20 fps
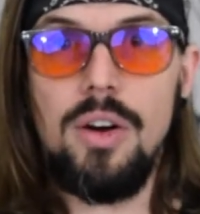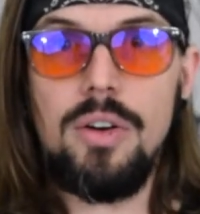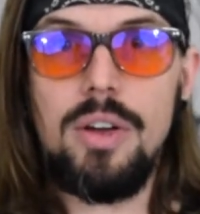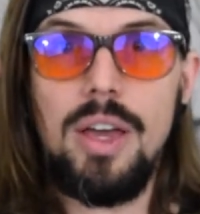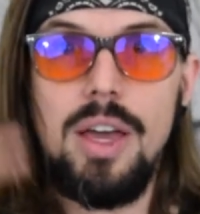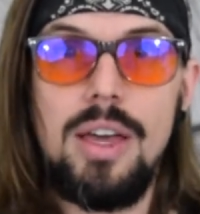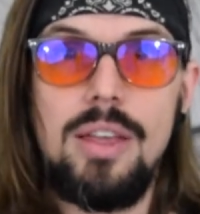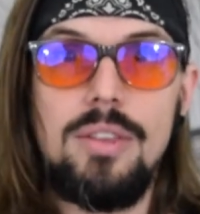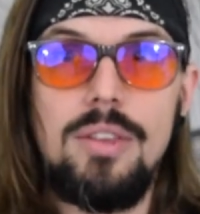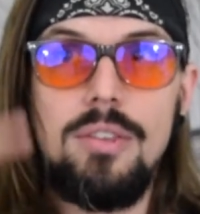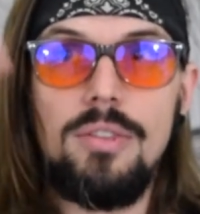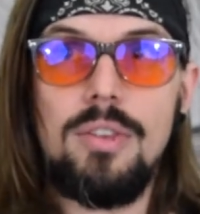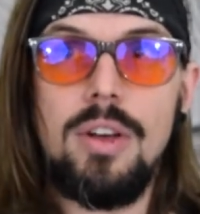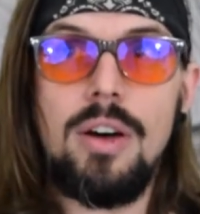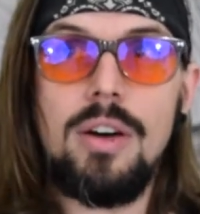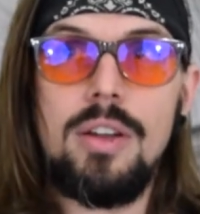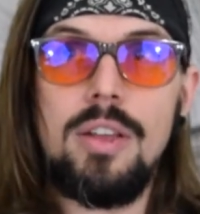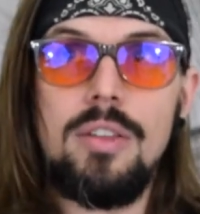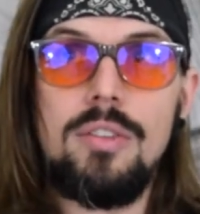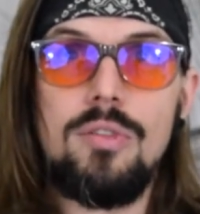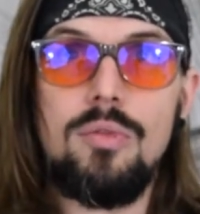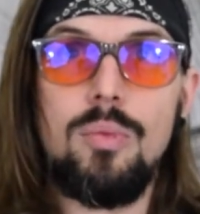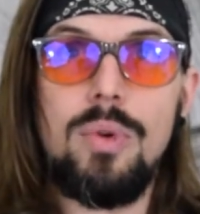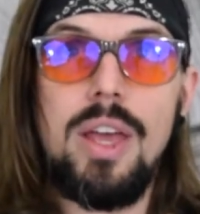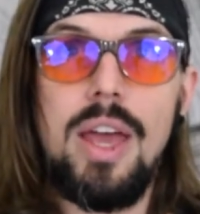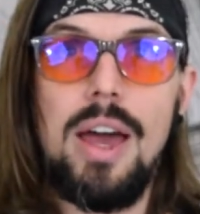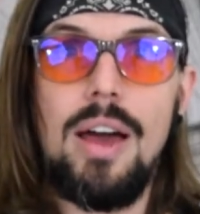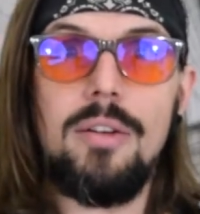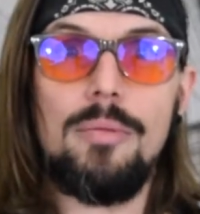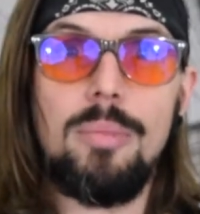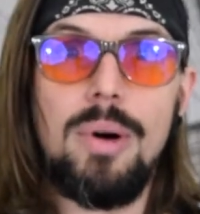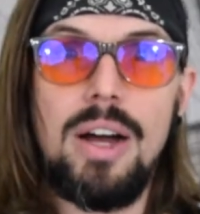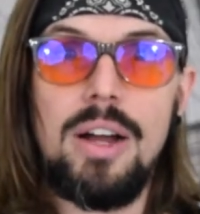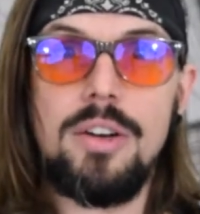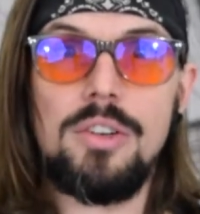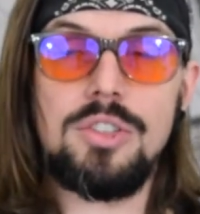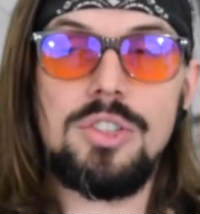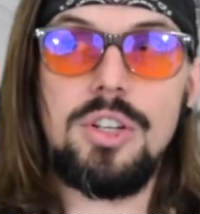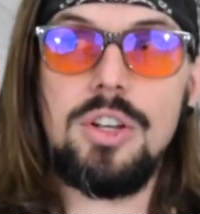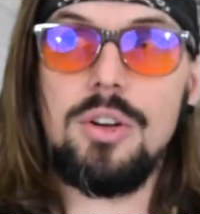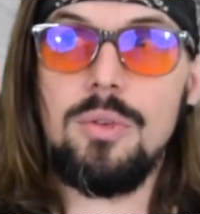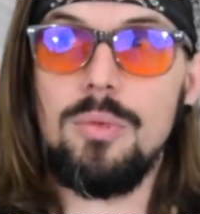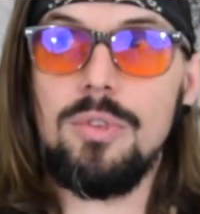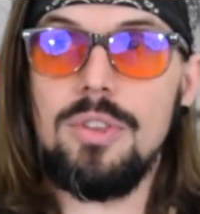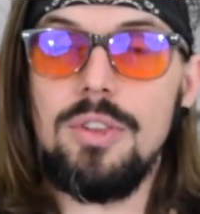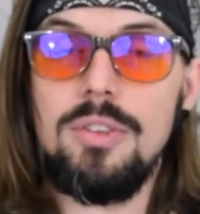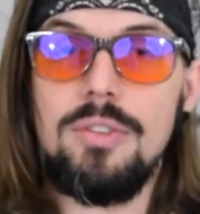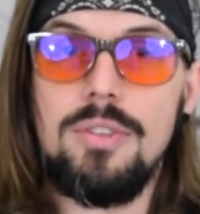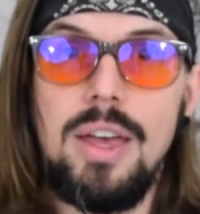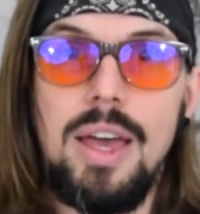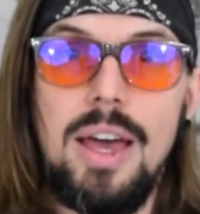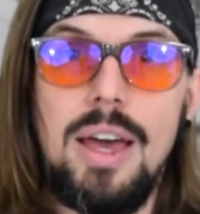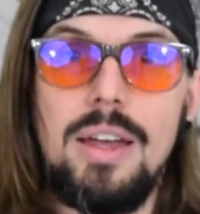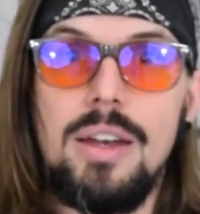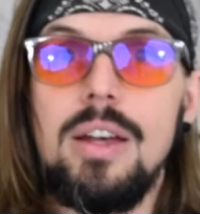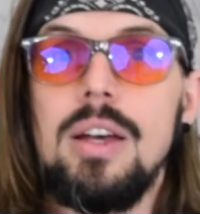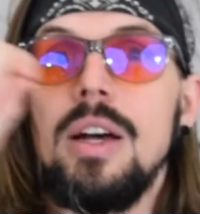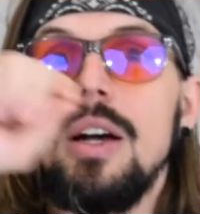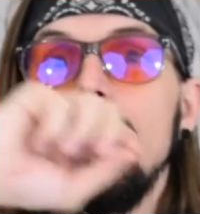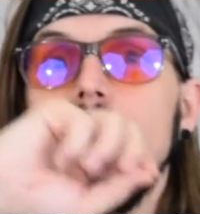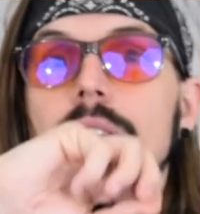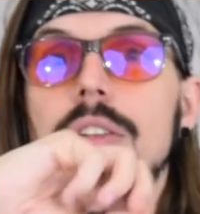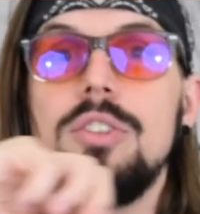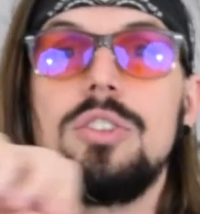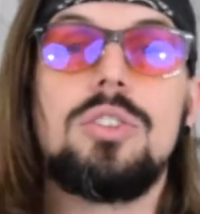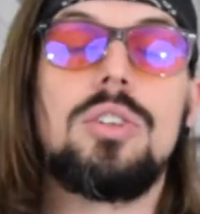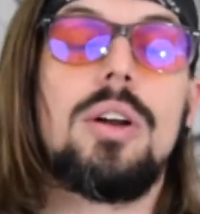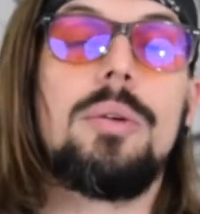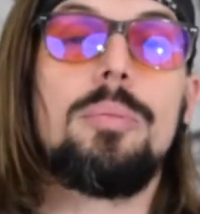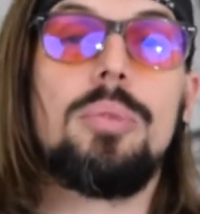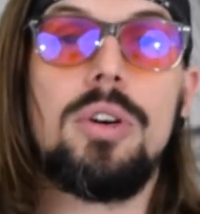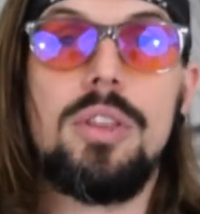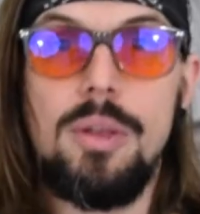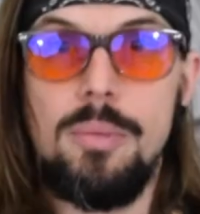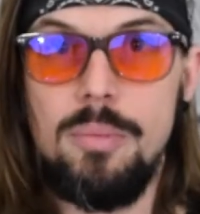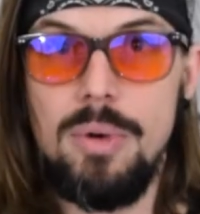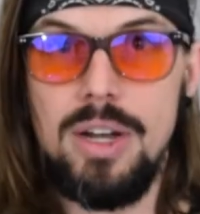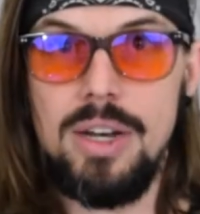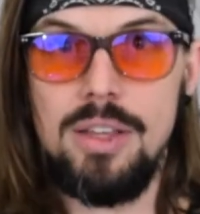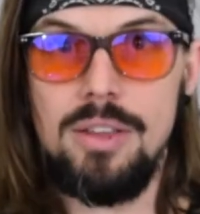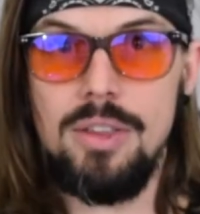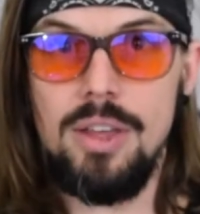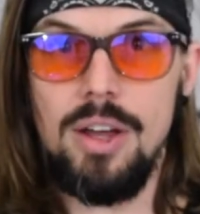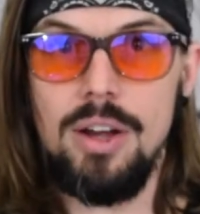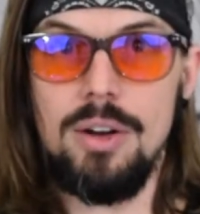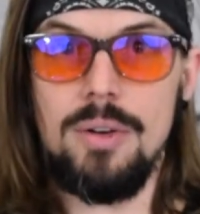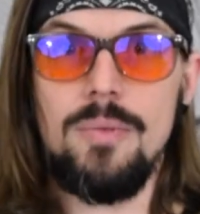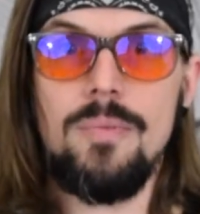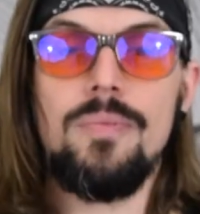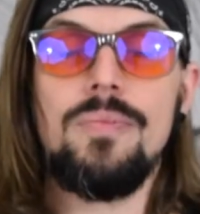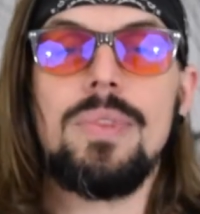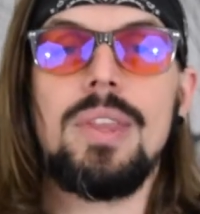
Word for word: okay, in this audience, we have buyers here with this ad, let's start putting the money there.